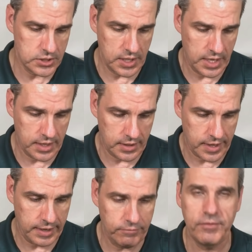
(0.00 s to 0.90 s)
and
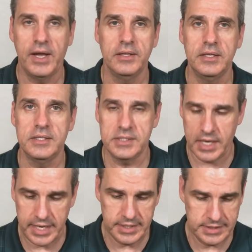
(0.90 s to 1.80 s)
I finally
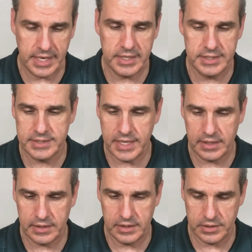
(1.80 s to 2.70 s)
decided to
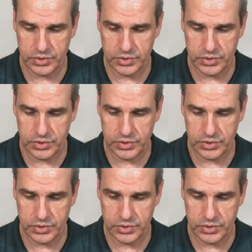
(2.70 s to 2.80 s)
take this.